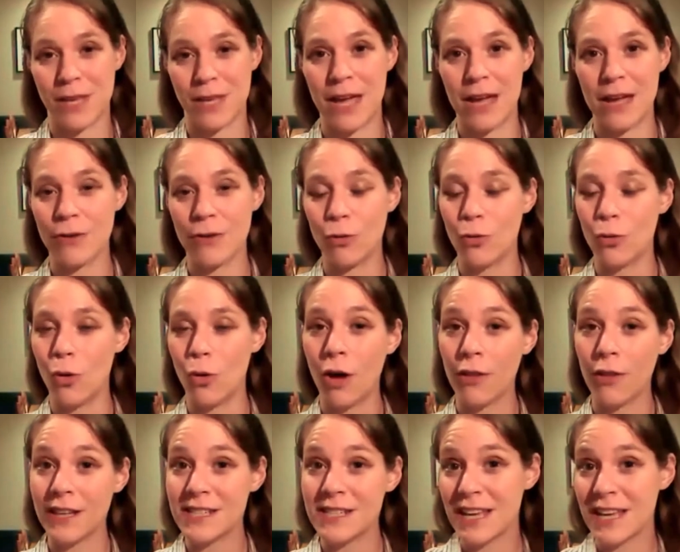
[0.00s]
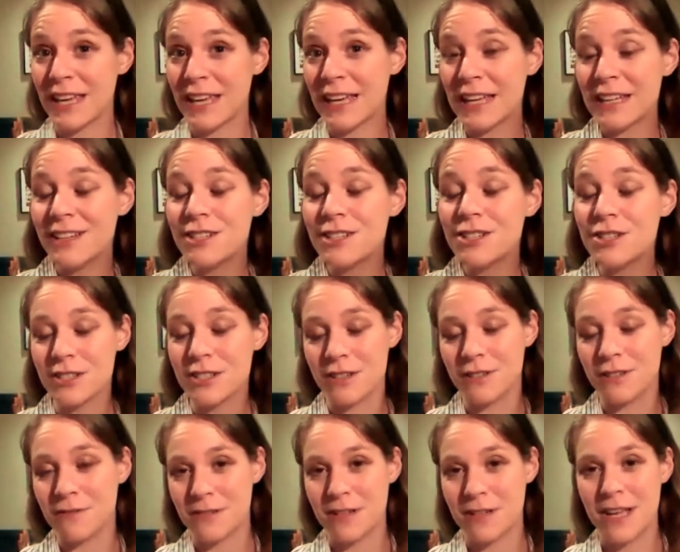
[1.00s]
okay? Or are they taking
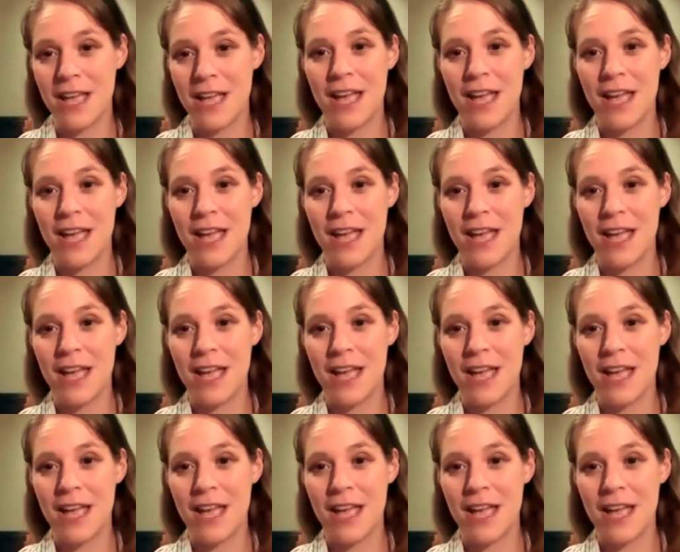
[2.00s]
initiative?